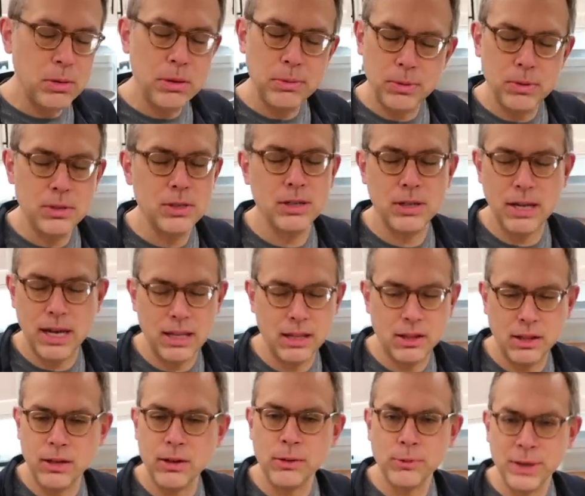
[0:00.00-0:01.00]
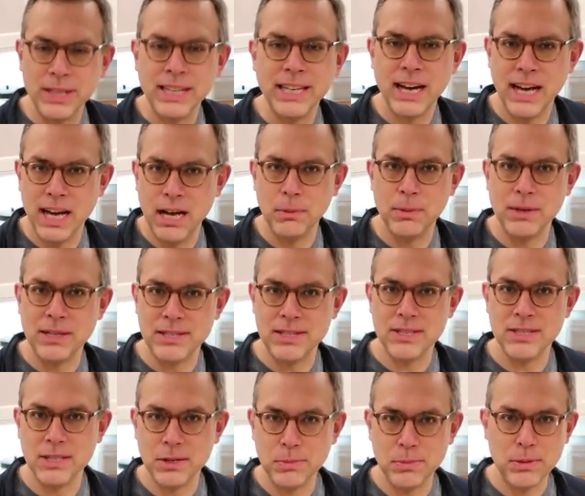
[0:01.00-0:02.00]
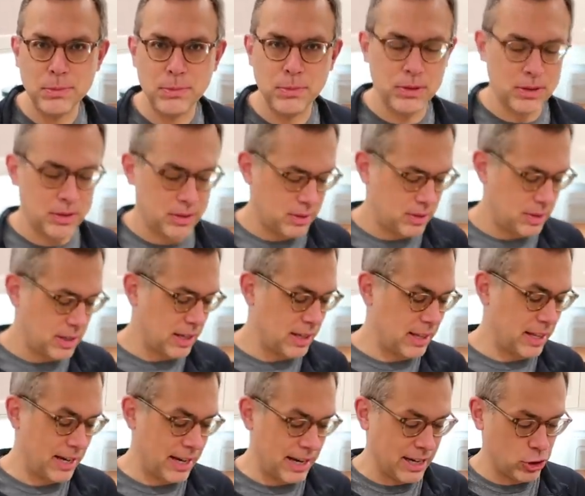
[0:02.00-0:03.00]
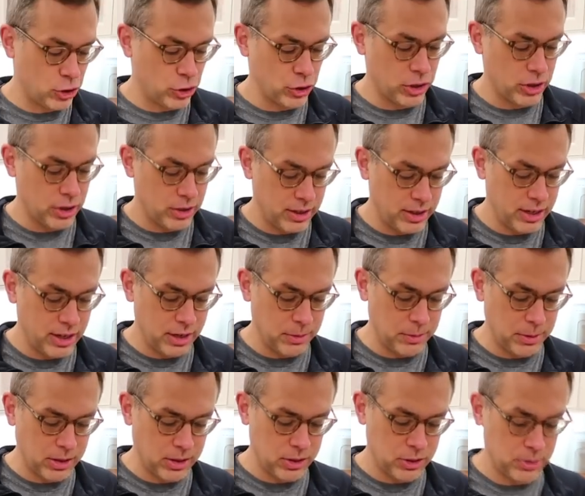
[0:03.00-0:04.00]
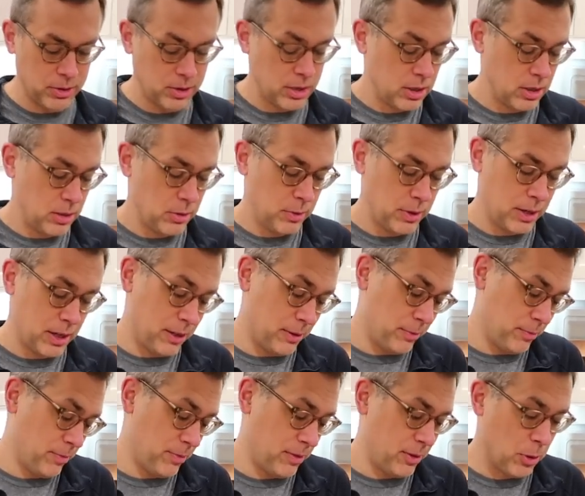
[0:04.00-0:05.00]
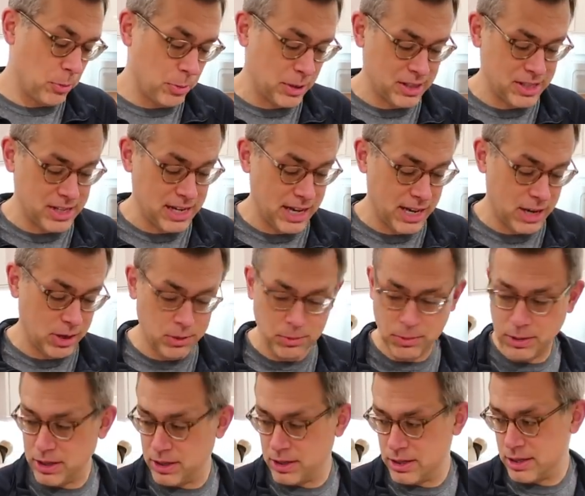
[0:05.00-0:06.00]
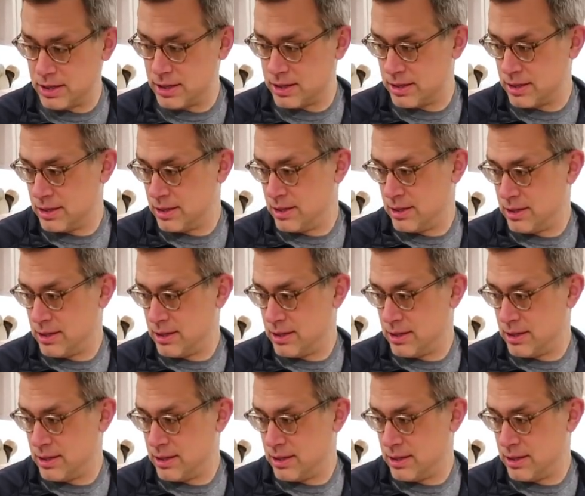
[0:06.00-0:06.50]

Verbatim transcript: people, I read the comments. Very few. Said that I should. Very few. Well, they're missing out because